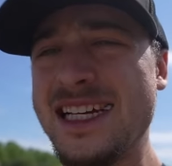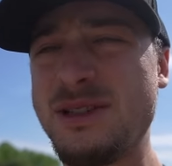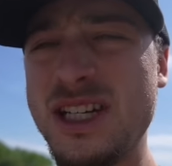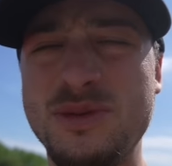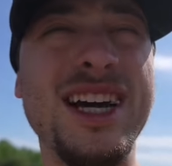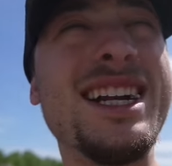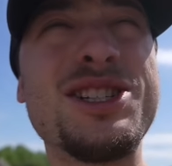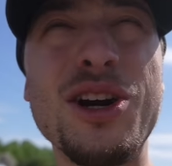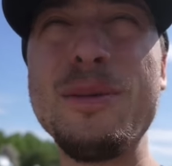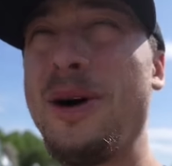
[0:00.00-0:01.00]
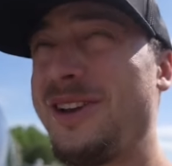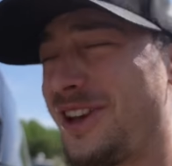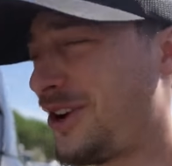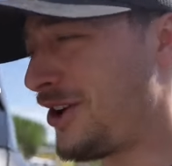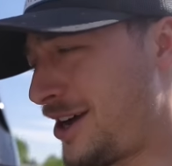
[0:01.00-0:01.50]
that's because we got a turbo in
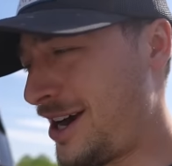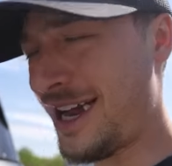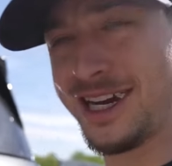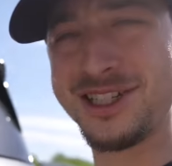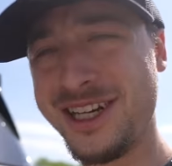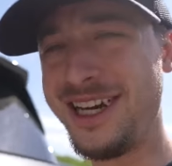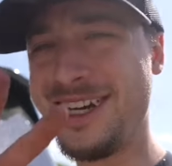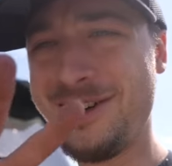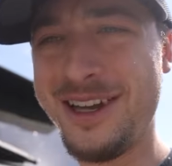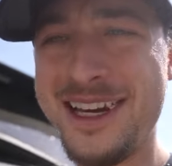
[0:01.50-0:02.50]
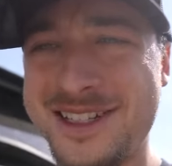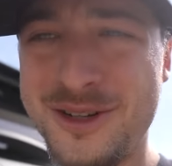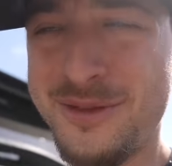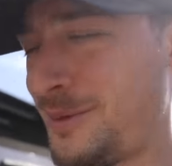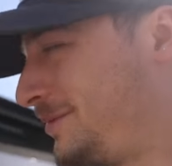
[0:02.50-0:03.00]
the car. Actually, we got
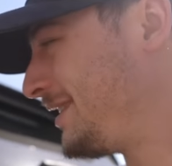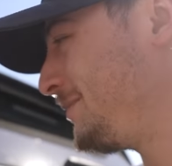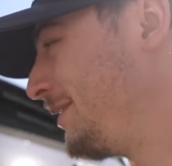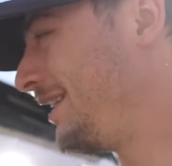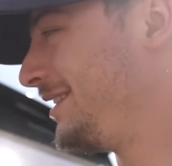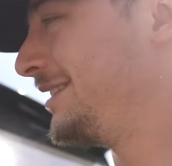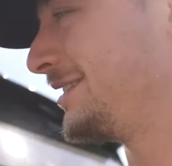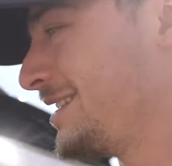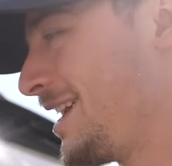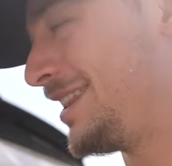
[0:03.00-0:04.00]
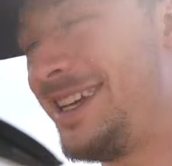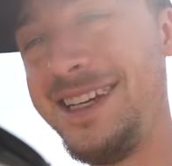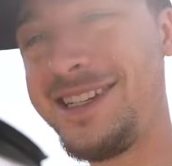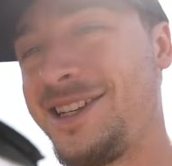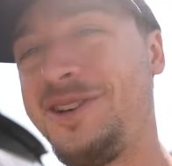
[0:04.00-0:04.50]
two of them, but
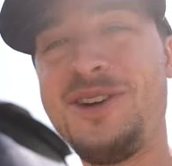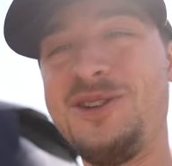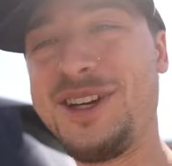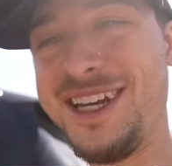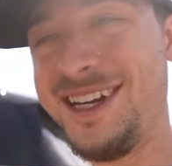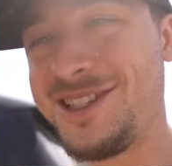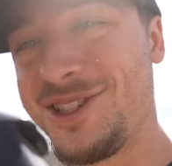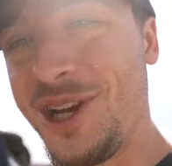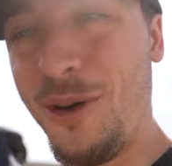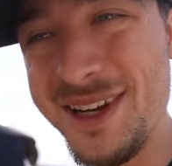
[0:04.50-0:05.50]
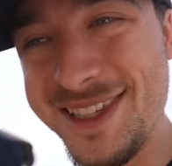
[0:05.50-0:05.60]
these are looking so